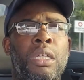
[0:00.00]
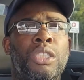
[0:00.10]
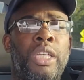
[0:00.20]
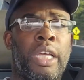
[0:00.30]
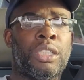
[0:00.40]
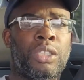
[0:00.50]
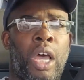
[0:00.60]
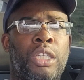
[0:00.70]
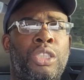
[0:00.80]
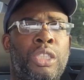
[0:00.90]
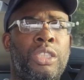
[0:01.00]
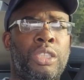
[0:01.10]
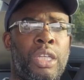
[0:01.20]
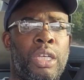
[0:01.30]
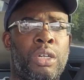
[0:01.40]
chances are she's
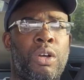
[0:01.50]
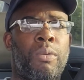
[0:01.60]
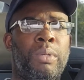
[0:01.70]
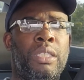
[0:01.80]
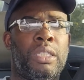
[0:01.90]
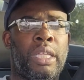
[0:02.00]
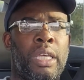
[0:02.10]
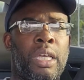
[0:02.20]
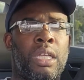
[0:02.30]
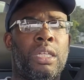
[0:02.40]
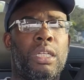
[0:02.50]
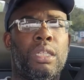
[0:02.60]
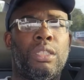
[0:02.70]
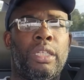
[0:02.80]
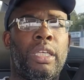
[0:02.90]
still gonna be
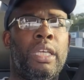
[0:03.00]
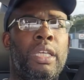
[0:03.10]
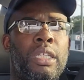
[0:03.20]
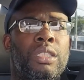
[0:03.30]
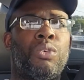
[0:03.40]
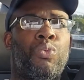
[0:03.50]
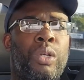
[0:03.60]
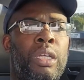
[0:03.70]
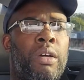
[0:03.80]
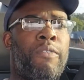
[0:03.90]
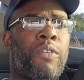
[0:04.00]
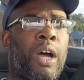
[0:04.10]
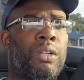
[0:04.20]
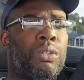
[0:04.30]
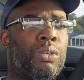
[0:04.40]
seeing the kid's real
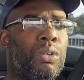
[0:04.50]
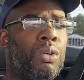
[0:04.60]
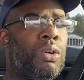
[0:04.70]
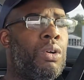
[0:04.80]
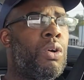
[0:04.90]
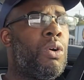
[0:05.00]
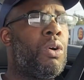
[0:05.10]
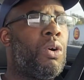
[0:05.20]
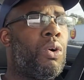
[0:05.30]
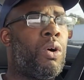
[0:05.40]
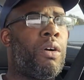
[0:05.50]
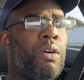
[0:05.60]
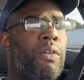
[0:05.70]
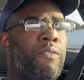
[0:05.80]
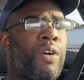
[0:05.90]
father
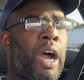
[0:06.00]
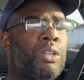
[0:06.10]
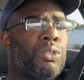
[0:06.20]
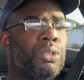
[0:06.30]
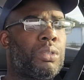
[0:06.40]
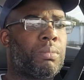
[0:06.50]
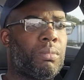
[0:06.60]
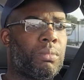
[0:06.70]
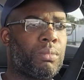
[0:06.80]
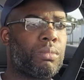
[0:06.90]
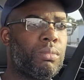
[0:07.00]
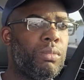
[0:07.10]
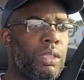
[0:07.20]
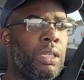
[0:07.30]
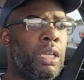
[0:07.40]
or fathers
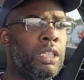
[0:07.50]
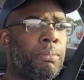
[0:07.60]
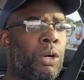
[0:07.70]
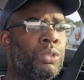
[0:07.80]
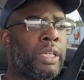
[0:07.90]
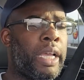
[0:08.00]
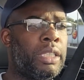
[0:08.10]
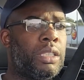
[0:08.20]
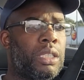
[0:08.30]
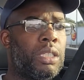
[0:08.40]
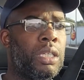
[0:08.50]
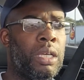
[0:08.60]
in most cases.